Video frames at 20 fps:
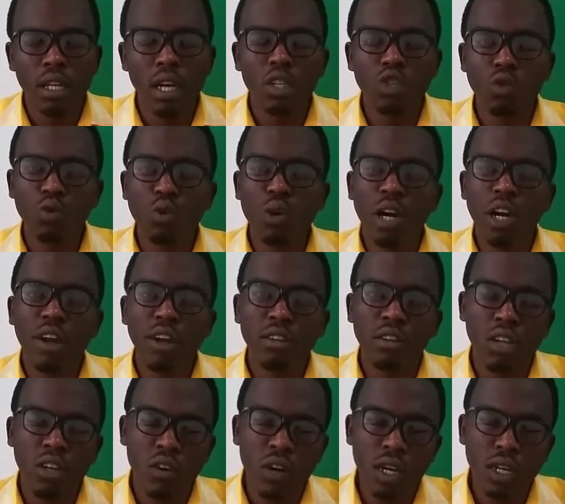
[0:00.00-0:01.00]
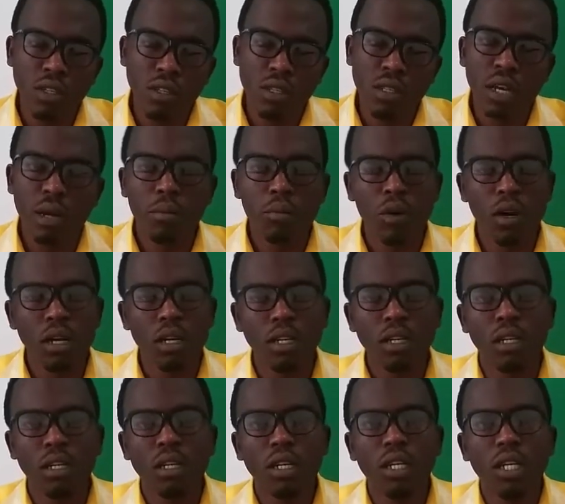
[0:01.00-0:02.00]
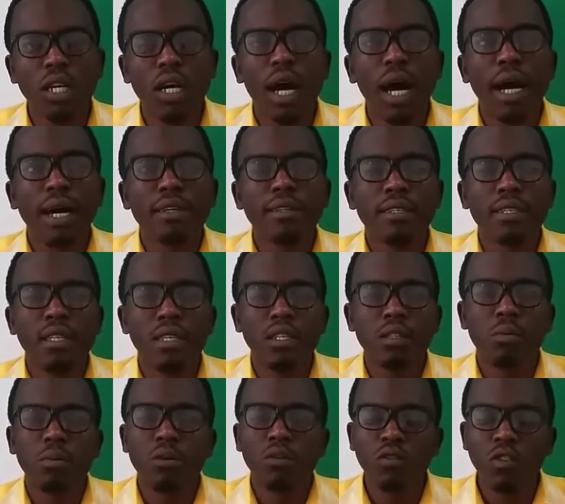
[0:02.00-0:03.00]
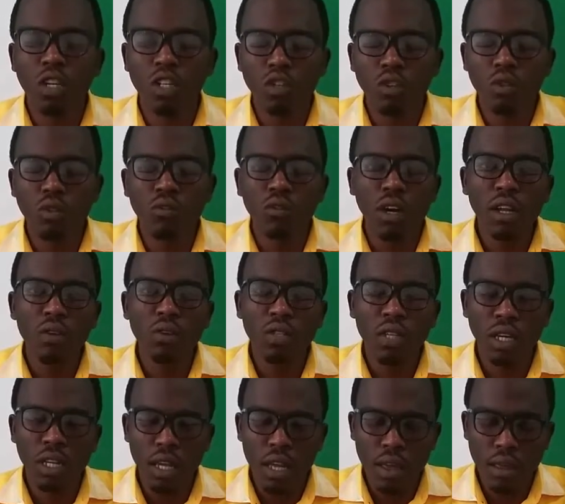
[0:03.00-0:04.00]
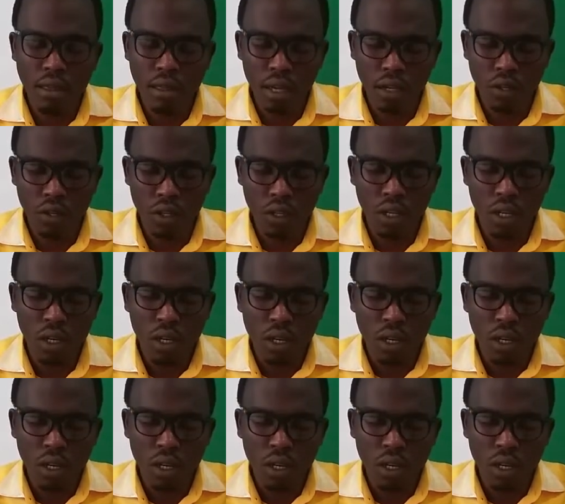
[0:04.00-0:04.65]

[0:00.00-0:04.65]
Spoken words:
should characterize someone as his professional values and ethics.